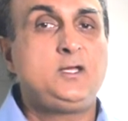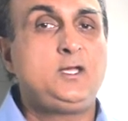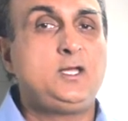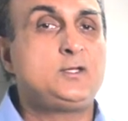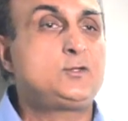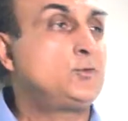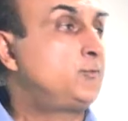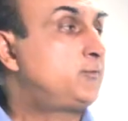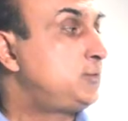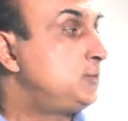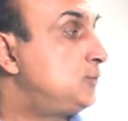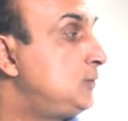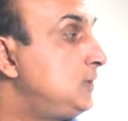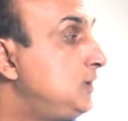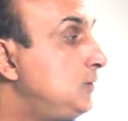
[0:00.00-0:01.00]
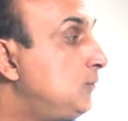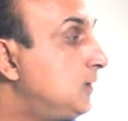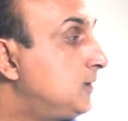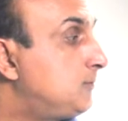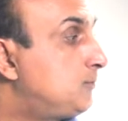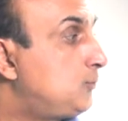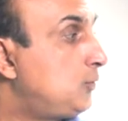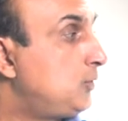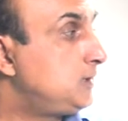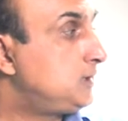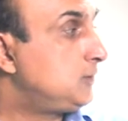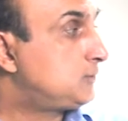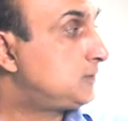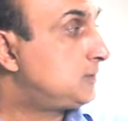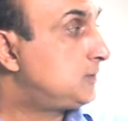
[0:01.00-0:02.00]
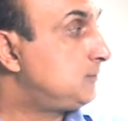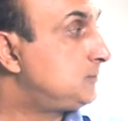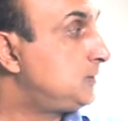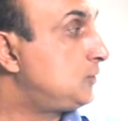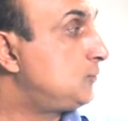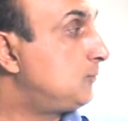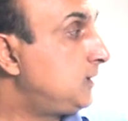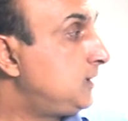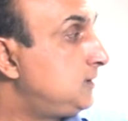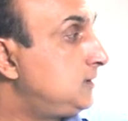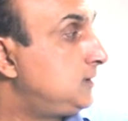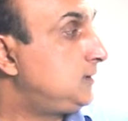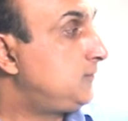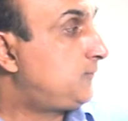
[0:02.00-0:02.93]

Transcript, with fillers: And so if you really want to point out to something, you might,